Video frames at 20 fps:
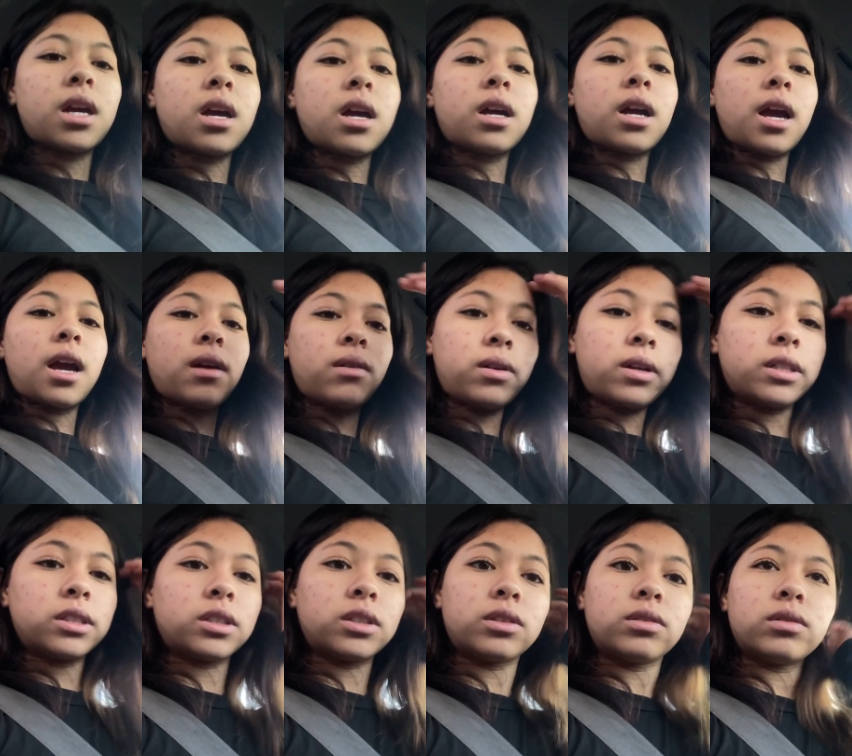Okay, we're
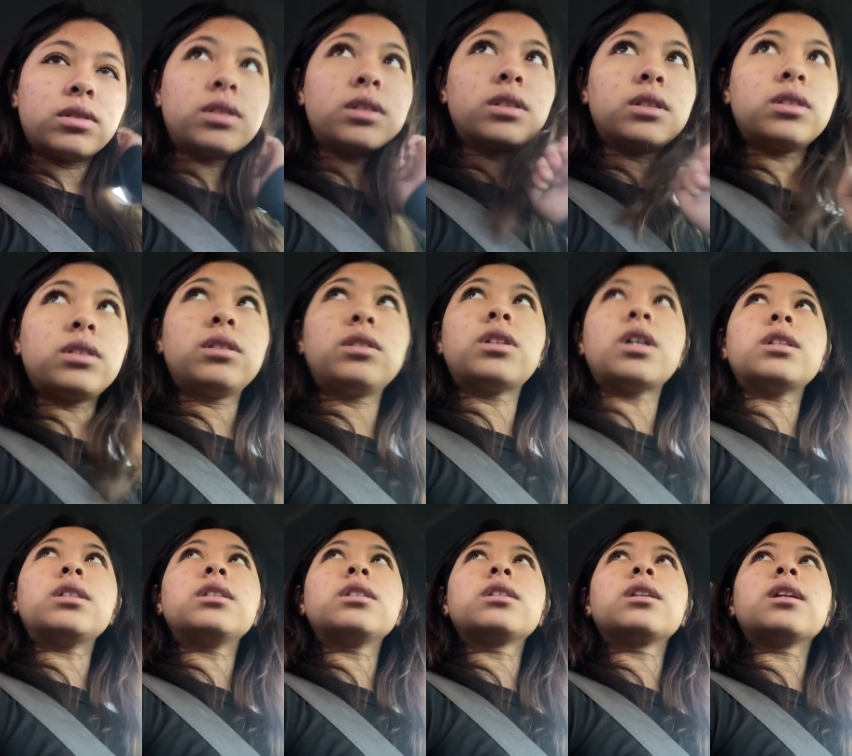at Skitters.
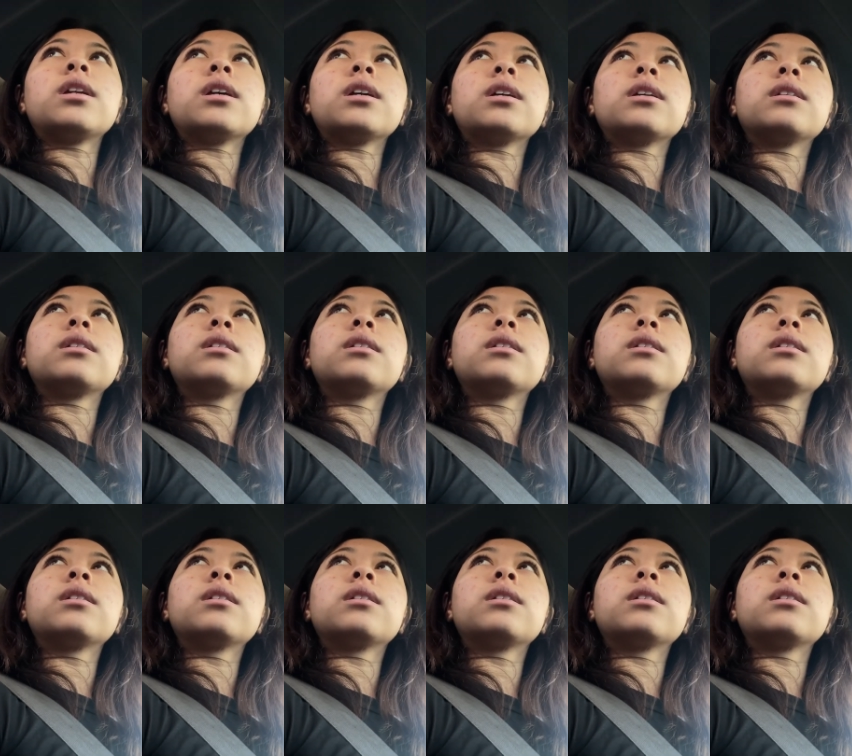JJ's going